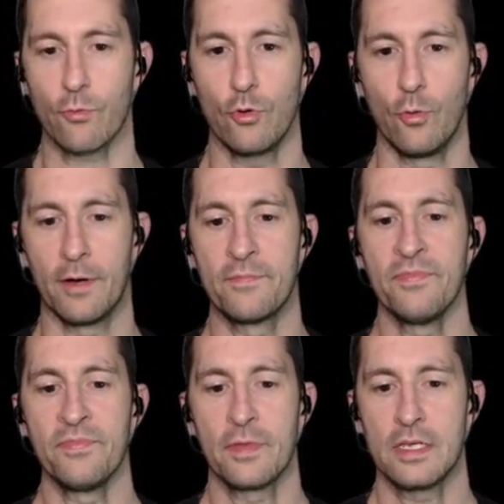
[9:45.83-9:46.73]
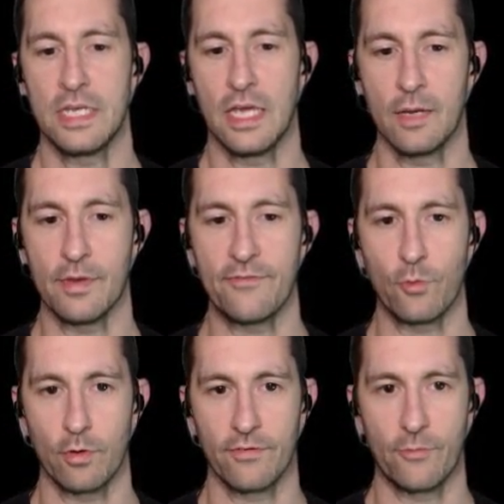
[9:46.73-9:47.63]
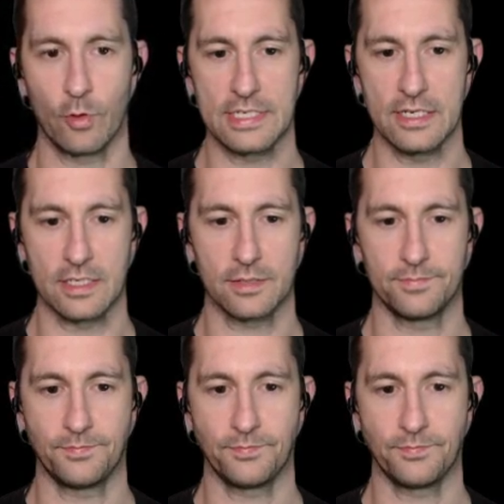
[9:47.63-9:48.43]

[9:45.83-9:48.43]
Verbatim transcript: through to enemy forces.